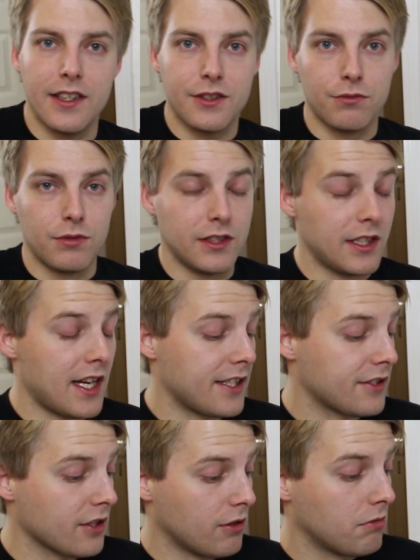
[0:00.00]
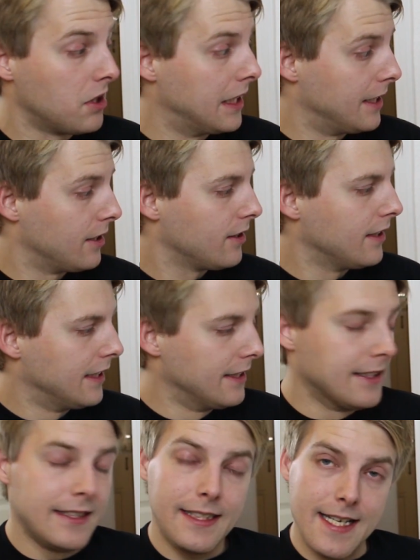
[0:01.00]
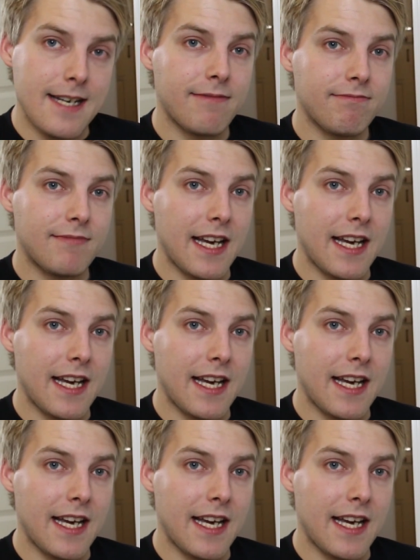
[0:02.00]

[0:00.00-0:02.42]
That's really nice. So yeah,